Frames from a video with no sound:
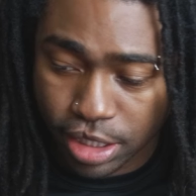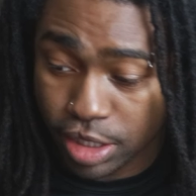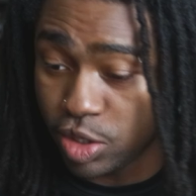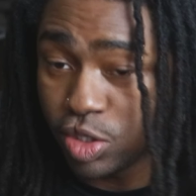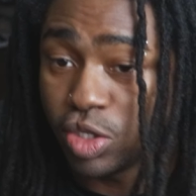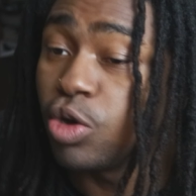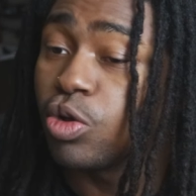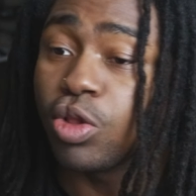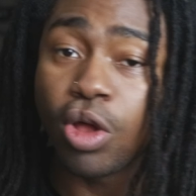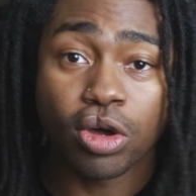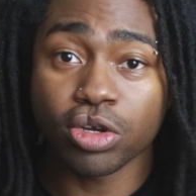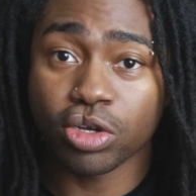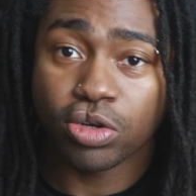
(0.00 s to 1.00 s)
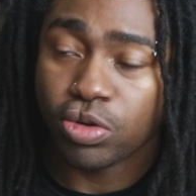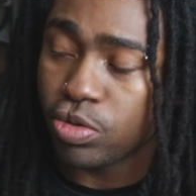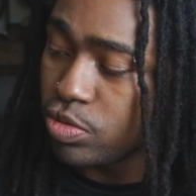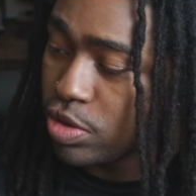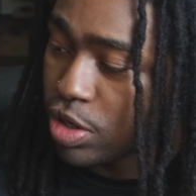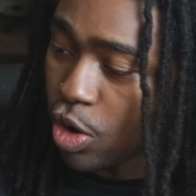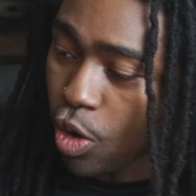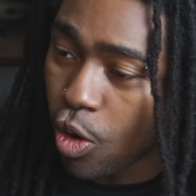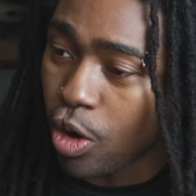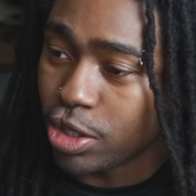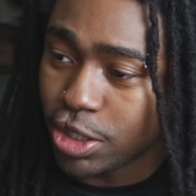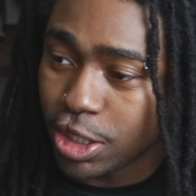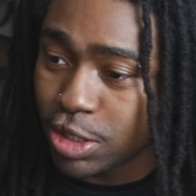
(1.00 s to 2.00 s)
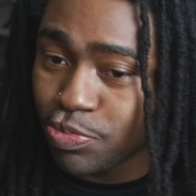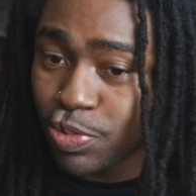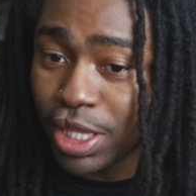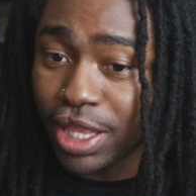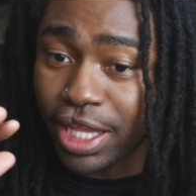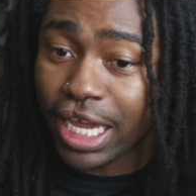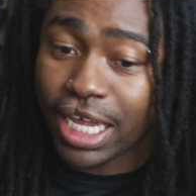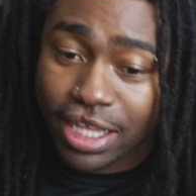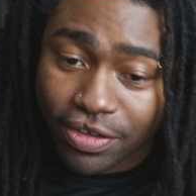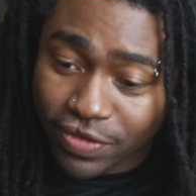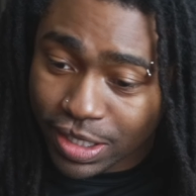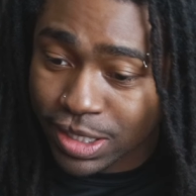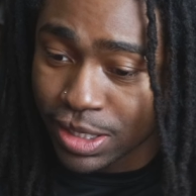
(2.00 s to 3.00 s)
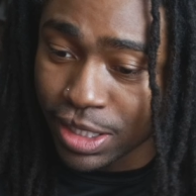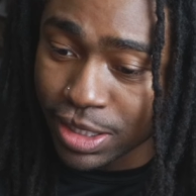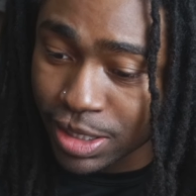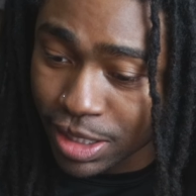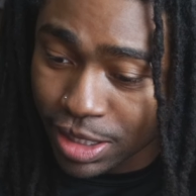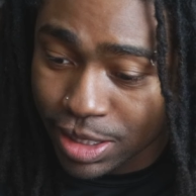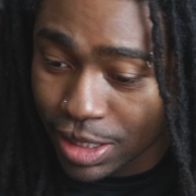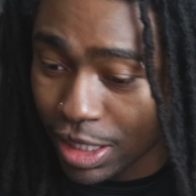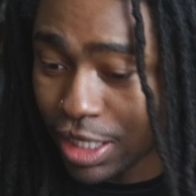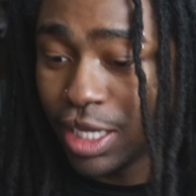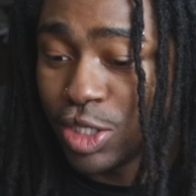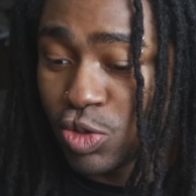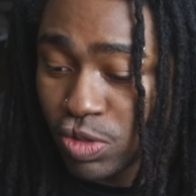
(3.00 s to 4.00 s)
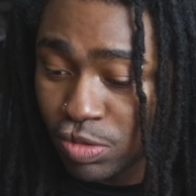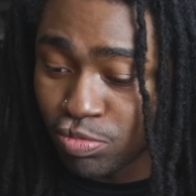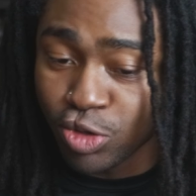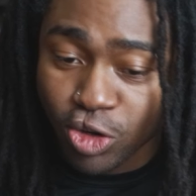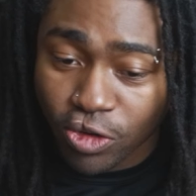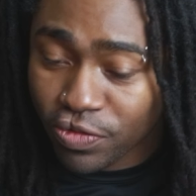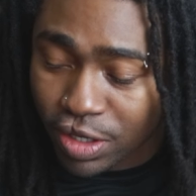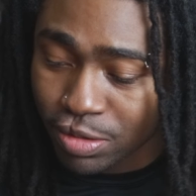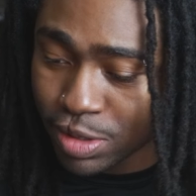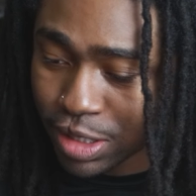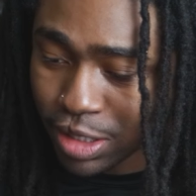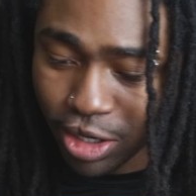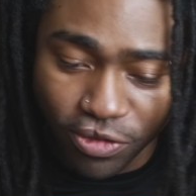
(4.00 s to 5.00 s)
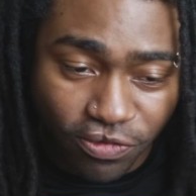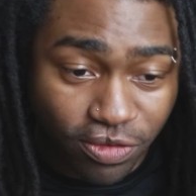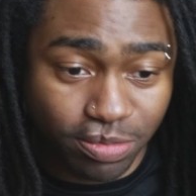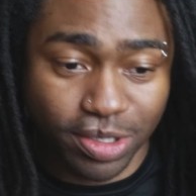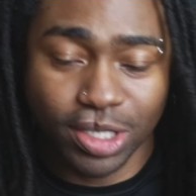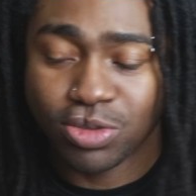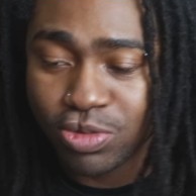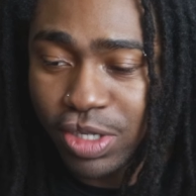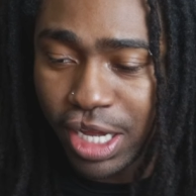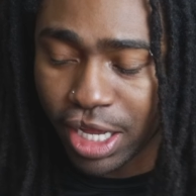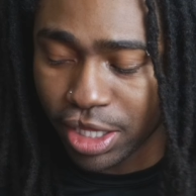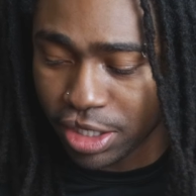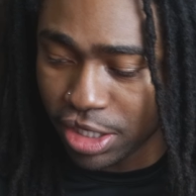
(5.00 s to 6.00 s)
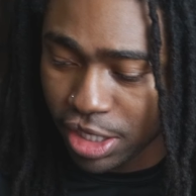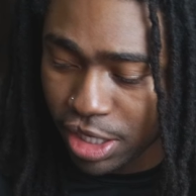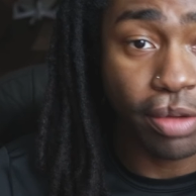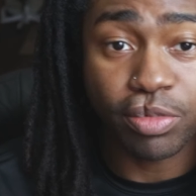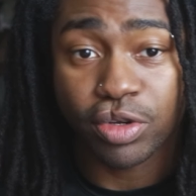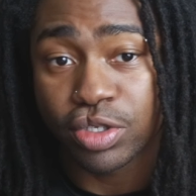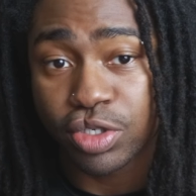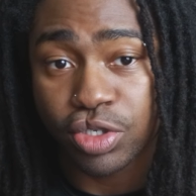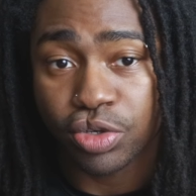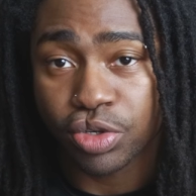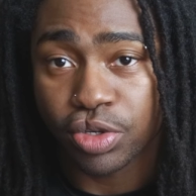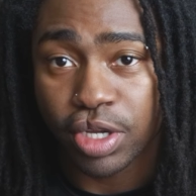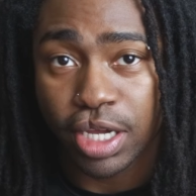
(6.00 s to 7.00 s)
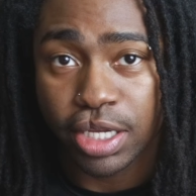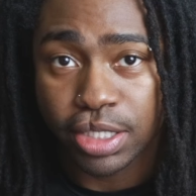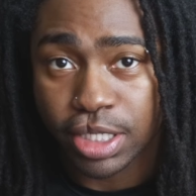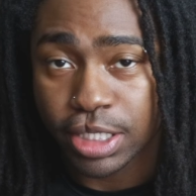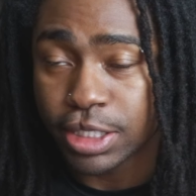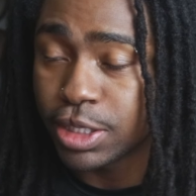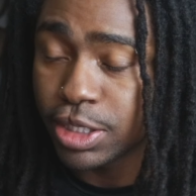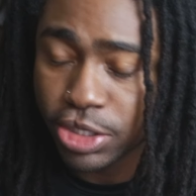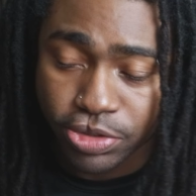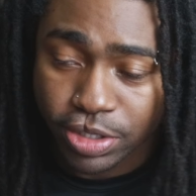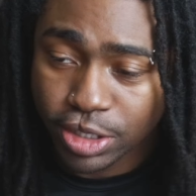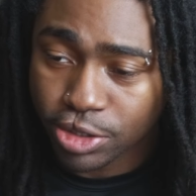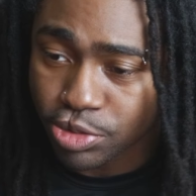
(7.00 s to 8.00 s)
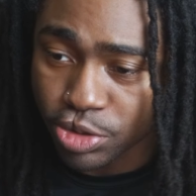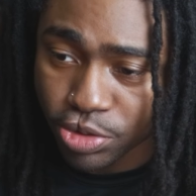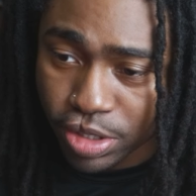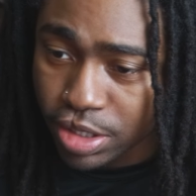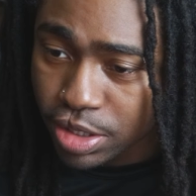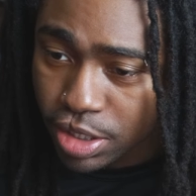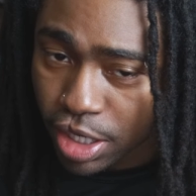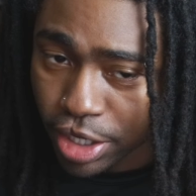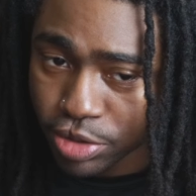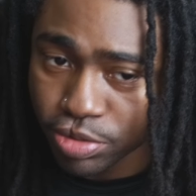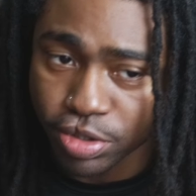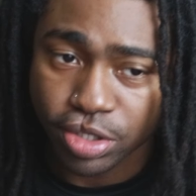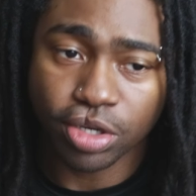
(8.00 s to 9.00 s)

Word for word: He's no longer on this plane of existence. He has removed himself from this reality. I'm going to show you guys a series of screenshots. We're going